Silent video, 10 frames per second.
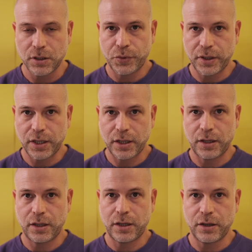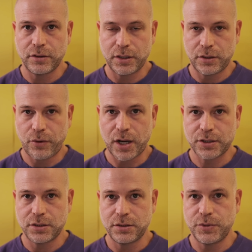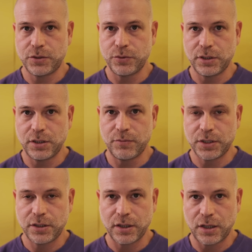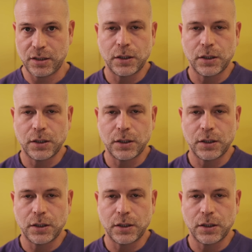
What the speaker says: we really hear the interaction between the material,